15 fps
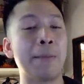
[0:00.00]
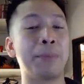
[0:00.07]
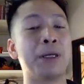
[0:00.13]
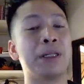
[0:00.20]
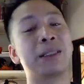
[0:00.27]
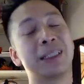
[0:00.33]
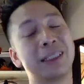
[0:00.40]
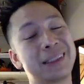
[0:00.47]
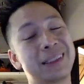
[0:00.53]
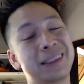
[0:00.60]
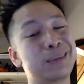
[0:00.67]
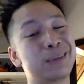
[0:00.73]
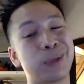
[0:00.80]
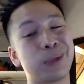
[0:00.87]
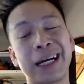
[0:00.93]
But this
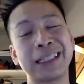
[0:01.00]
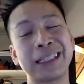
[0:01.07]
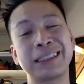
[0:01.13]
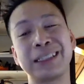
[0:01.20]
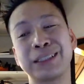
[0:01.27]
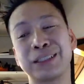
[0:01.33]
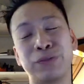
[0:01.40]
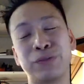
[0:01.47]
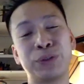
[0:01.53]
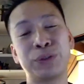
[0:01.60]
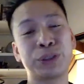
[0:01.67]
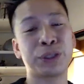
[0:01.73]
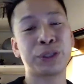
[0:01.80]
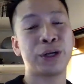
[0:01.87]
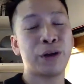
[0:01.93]
is what I see as the
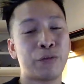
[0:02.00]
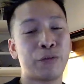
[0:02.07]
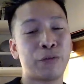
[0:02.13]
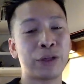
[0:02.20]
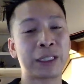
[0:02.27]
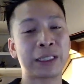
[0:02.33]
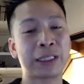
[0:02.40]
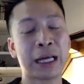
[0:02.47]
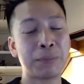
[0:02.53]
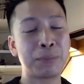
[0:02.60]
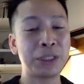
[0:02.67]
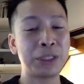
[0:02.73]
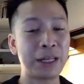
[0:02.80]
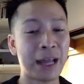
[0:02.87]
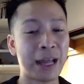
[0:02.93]
future for, like, that
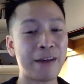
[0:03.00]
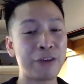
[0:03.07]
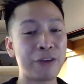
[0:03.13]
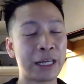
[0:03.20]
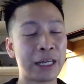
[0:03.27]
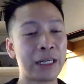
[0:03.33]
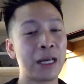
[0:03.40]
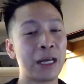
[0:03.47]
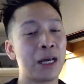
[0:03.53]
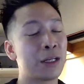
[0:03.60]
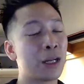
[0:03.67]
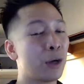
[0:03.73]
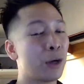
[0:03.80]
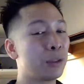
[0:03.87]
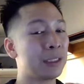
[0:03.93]
ability to navigate
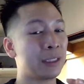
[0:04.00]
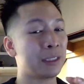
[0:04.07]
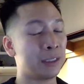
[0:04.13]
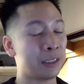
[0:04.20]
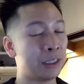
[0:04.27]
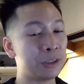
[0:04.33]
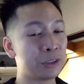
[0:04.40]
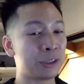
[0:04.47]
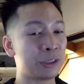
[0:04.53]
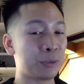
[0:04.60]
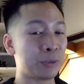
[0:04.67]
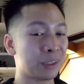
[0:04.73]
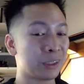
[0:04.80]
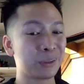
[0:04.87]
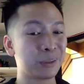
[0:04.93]
not only in industry
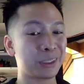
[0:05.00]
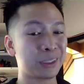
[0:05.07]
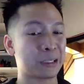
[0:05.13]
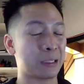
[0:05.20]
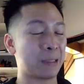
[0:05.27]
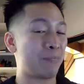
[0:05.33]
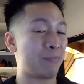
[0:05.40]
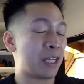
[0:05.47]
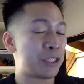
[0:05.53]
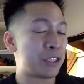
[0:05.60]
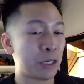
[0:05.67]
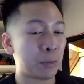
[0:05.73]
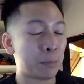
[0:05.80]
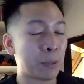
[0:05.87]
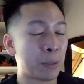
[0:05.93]
but also just a
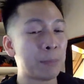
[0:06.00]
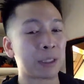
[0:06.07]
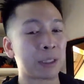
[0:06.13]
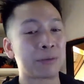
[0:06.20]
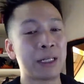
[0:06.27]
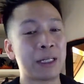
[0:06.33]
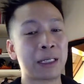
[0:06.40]
general public, right?